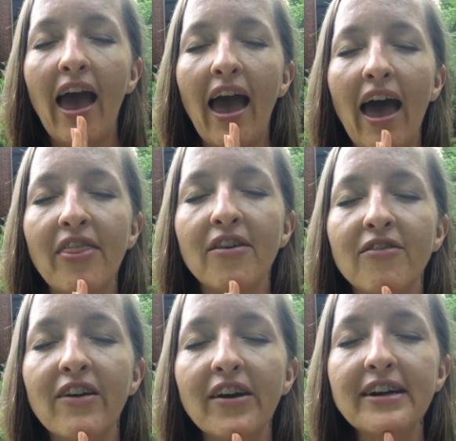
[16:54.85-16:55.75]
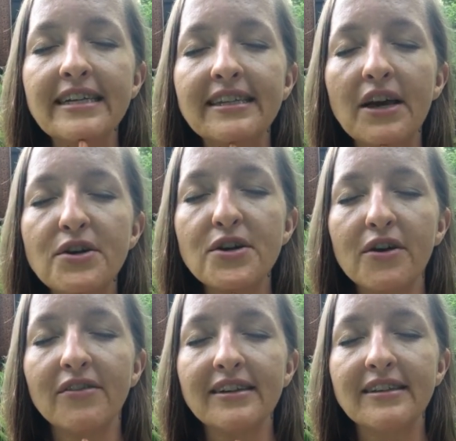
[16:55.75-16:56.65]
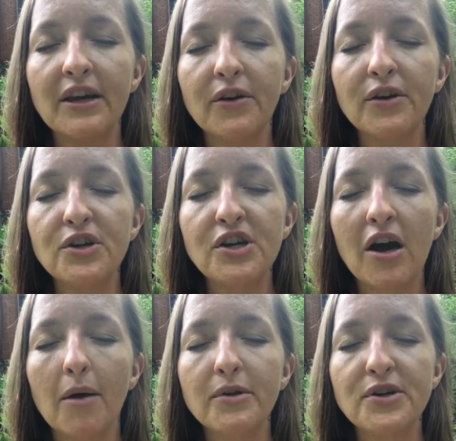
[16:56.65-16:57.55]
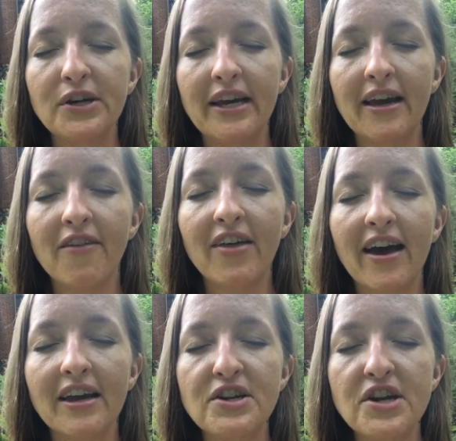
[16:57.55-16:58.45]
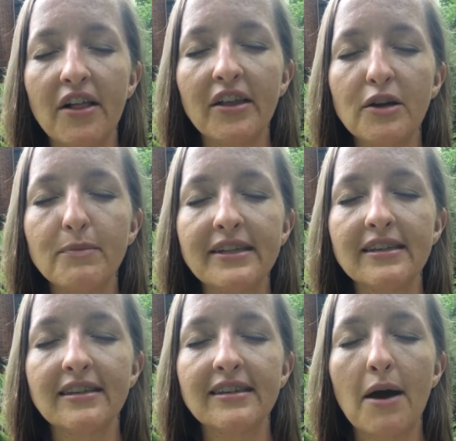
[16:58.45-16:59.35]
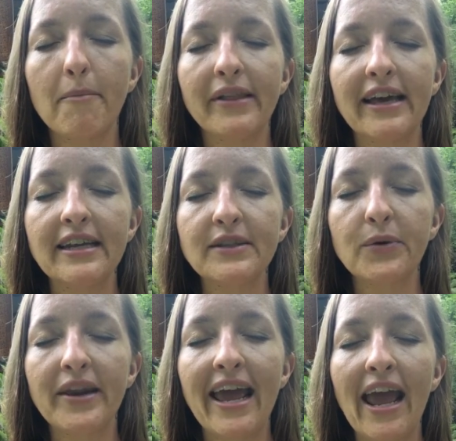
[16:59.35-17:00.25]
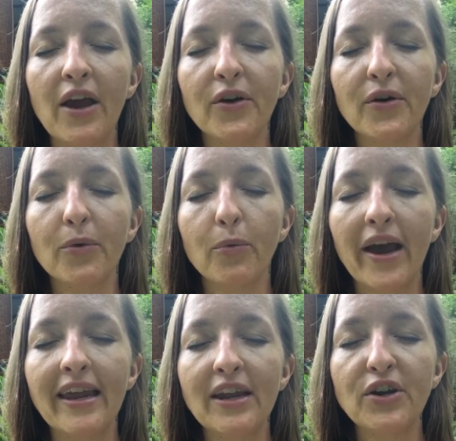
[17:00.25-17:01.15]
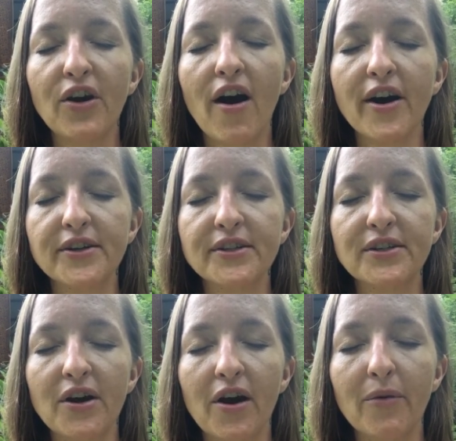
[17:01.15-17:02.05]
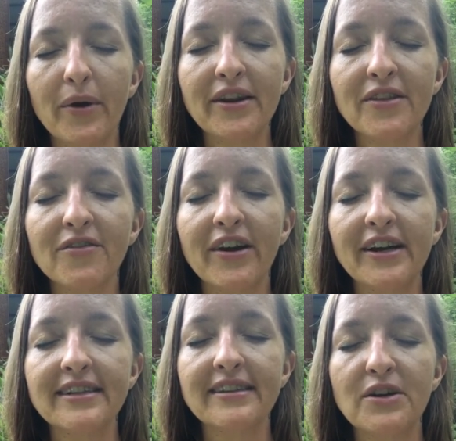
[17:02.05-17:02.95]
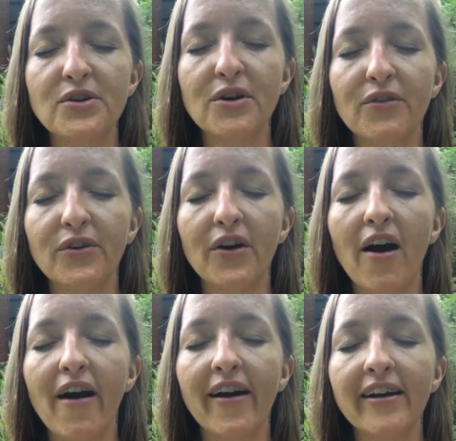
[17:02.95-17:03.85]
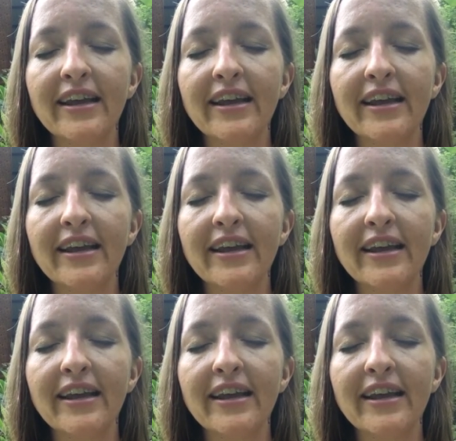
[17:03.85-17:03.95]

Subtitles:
And the very center of the sacred geometry of that angelic business template is going to anchor right in your heart star, right in the very center of your heart.